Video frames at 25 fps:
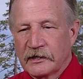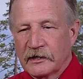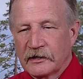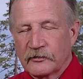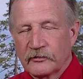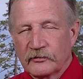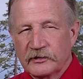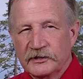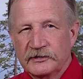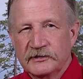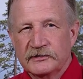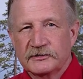
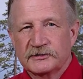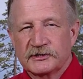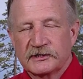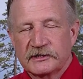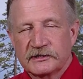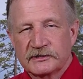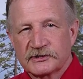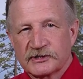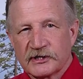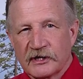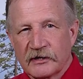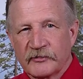
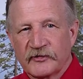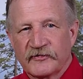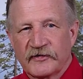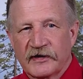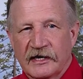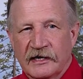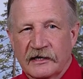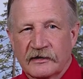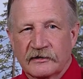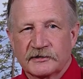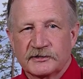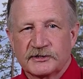reducing some of the
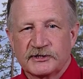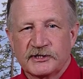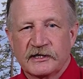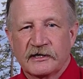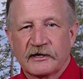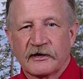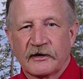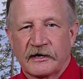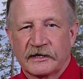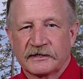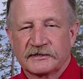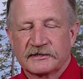energy
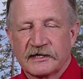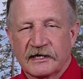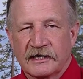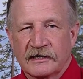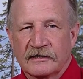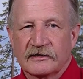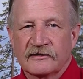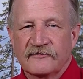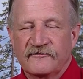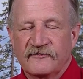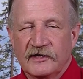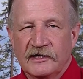content
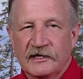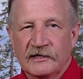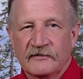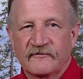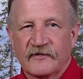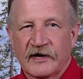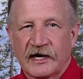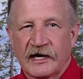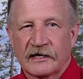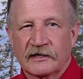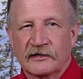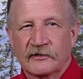and the feeding
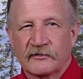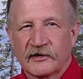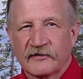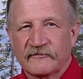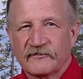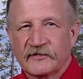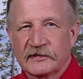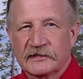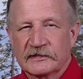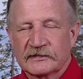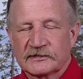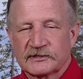value
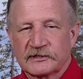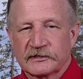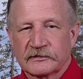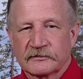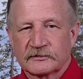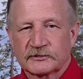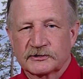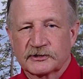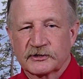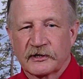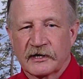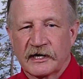of the
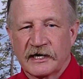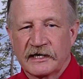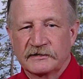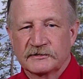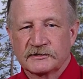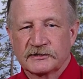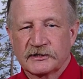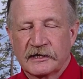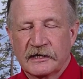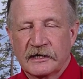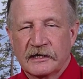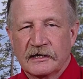distiller's
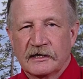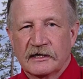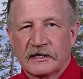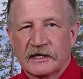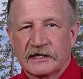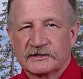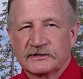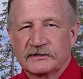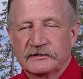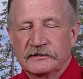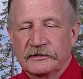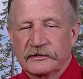grains,
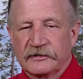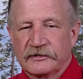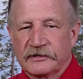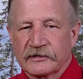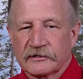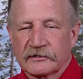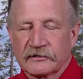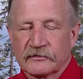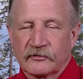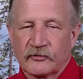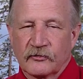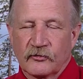it,
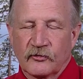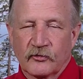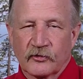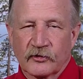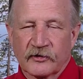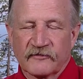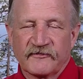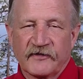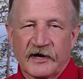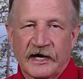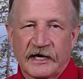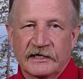the,
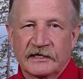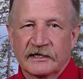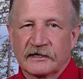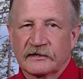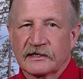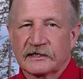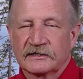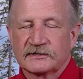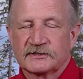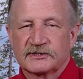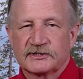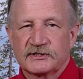we're finding
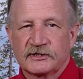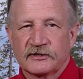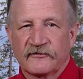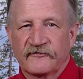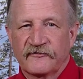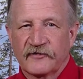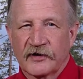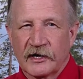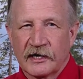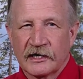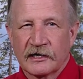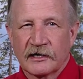that it's still
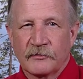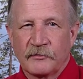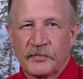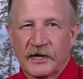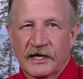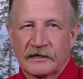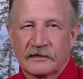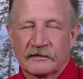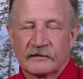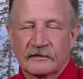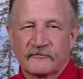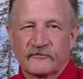very
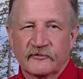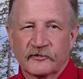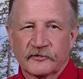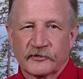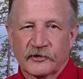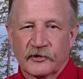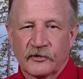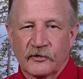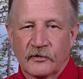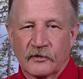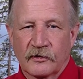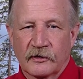competitive with
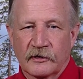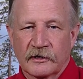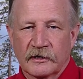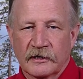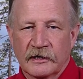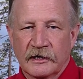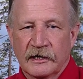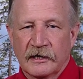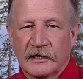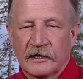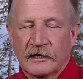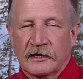corn.
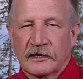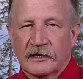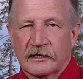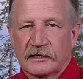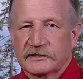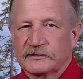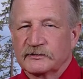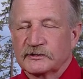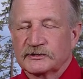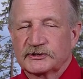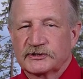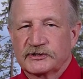
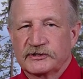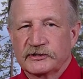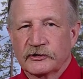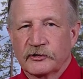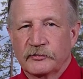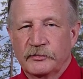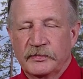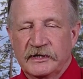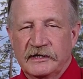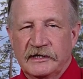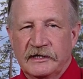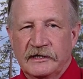It will still
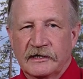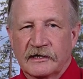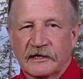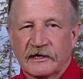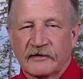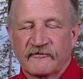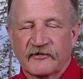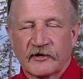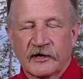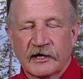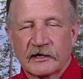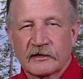be
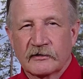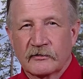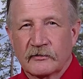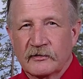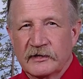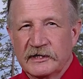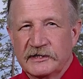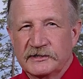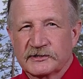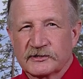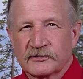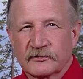a very good
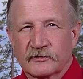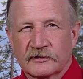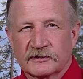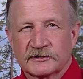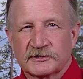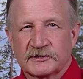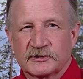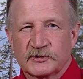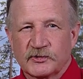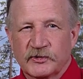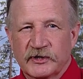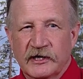
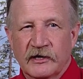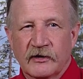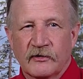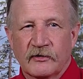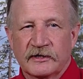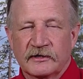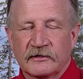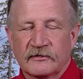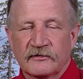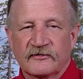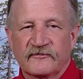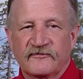resource as we go
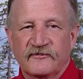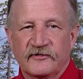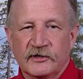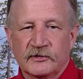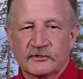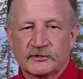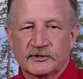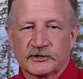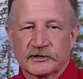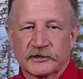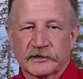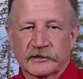into the
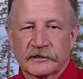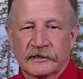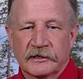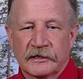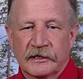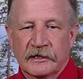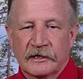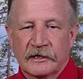future